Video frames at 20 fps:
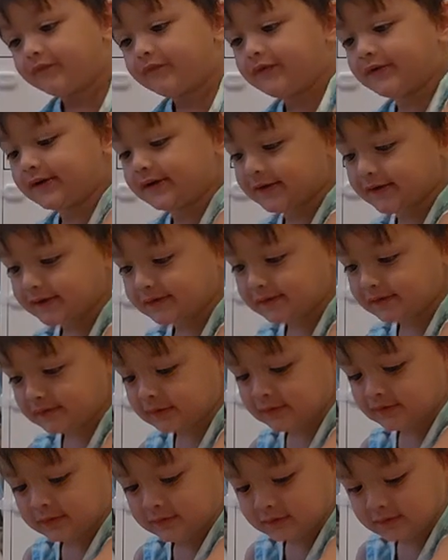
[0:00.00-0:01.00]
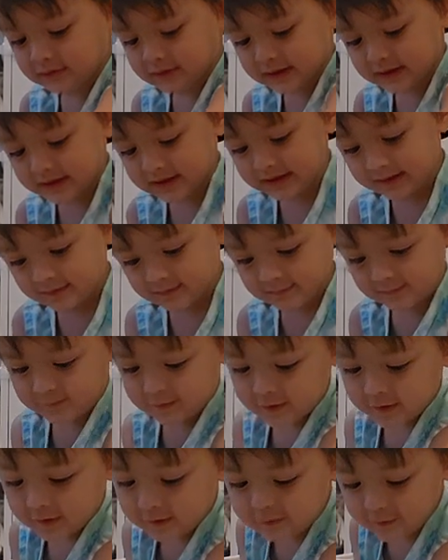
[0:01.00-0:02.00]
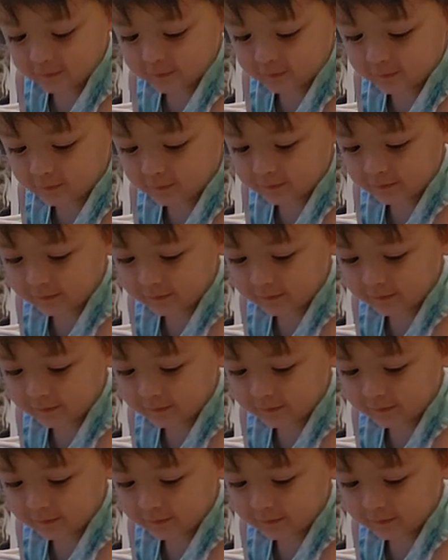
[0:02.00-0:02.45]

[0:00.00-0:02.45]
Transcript: This turtle.